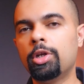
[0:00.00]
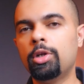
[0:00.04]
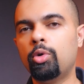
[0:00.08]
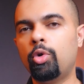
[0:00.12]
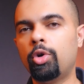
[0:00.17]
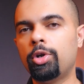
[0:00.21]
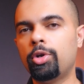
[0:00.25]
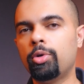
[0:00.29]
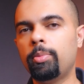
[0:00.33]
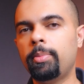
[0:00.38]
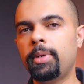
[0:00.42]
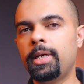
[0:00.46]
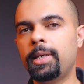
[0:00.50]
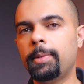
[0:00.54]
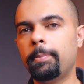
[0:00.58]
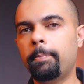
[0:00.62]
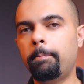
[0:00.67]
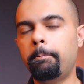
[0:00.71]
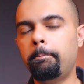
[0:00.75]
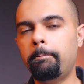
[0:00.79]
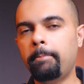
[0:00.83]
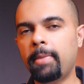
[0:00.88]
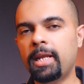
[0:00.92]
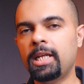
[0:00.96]
can automate
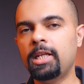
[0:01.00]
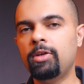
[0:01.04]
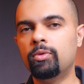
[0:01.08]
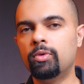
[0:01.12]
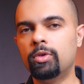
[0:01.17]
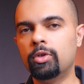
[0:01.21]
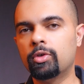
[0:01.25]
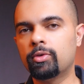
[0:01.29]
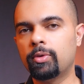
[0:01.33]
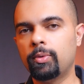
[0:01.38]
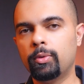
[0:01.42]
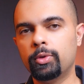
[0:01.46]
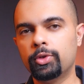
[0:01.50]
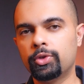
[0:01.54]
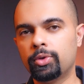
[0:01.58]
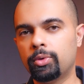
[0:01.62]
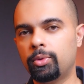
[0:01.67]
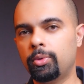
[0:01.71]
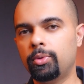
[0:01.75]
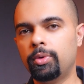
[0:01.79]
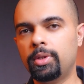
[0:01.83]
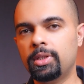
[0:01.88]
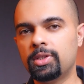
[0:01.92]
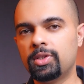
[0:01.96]
many workflows
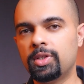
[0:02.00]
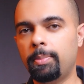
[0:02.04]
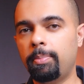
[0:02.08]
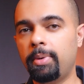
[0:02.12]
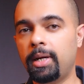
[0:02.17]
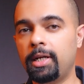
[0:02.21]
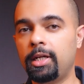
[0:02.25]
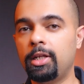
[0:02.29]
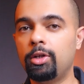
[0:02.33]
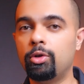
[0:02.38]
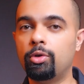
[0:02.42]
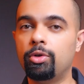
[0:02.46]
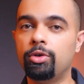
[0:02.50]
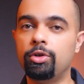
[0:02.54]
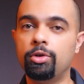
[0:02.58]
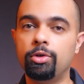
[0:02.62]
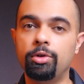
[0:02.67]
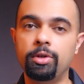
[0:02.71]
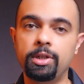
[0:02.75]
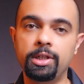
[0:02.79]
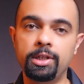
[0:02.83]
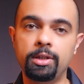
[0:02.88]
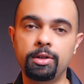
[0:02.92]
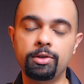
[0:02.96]
through this depending on
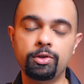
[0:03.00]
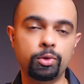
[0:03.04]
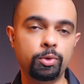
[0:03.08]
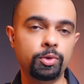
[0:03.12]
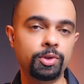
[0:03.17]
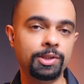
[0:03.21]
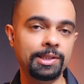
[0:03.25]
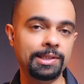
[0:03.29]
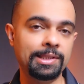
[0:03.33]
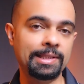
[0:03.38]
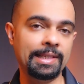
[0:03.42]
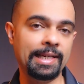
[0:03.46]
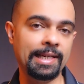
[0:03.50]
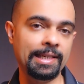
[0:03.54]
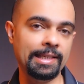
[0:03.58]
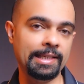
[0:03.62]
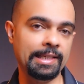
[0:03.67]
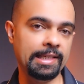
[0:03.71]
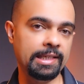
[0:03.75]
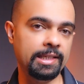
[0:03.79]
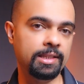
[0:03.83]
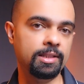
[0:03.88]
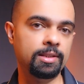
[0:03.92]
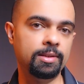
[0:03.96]
your data sources and
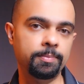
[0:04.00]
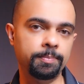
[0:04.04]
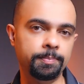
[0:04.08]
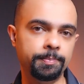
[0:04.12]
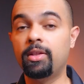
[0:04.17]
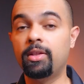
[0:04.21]
needs.